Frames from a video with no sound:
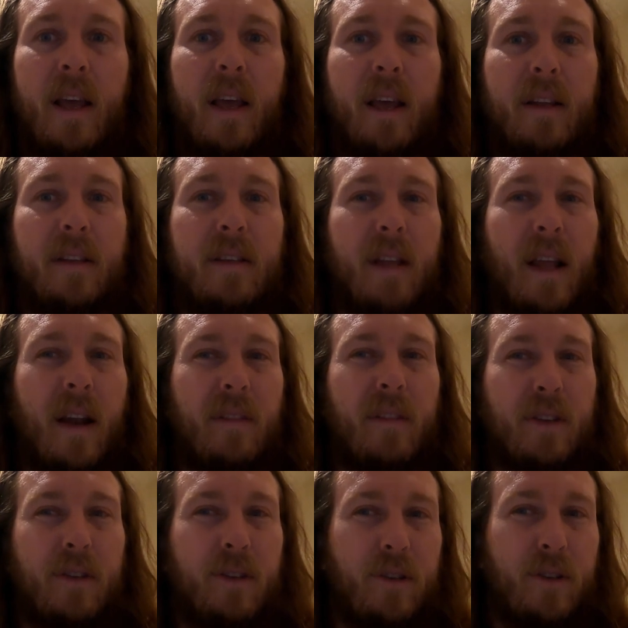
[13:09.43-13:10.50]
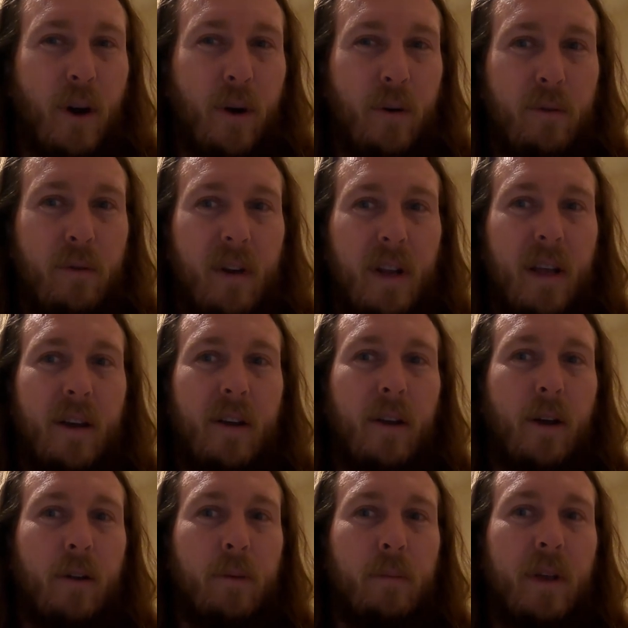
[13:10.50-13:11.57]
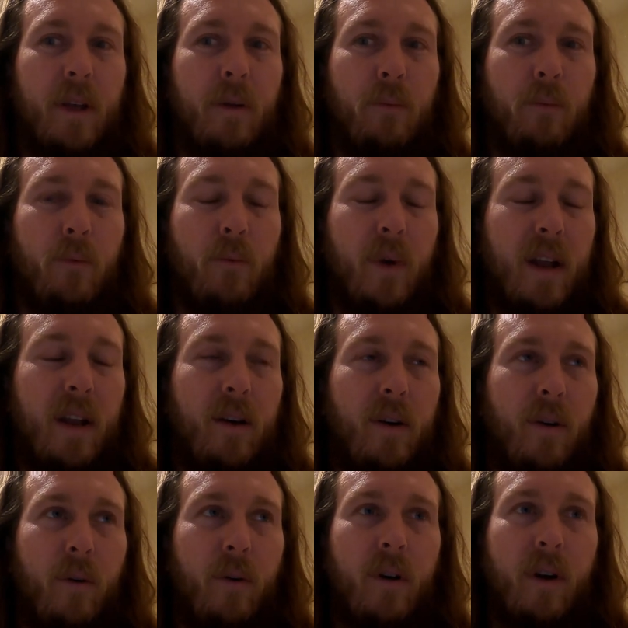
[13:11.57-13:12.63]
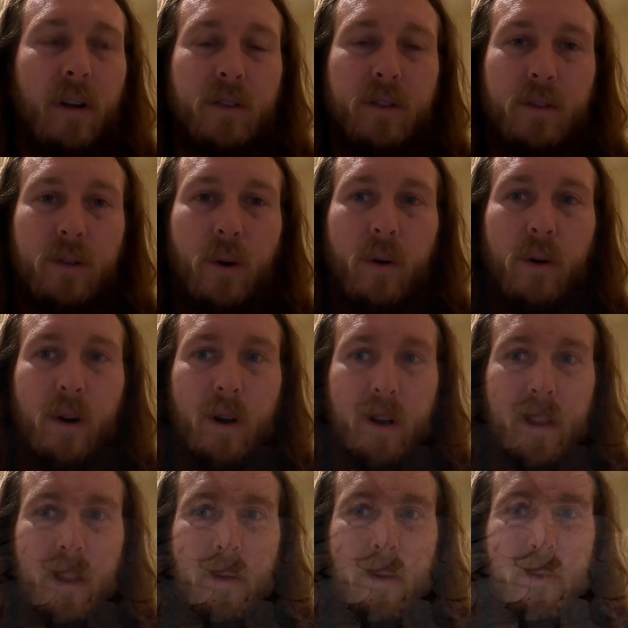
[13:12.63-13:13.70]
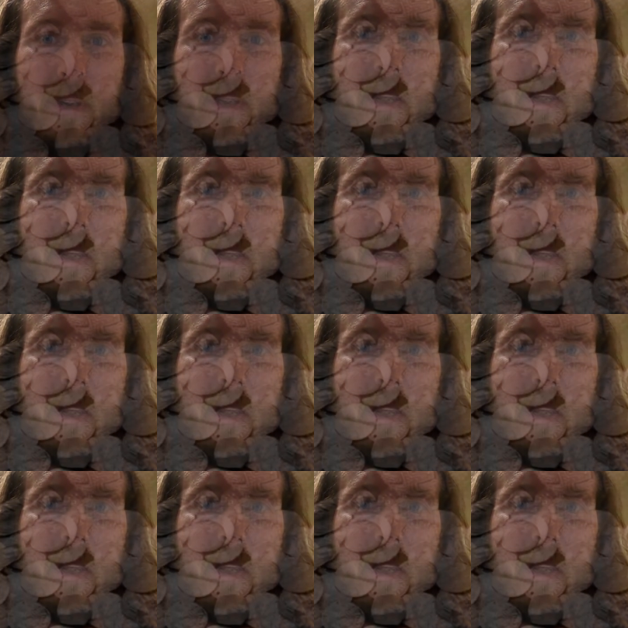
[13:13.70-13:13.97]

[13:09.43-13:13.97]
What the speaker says: instead of a stone, it could also be a ring or a sword that would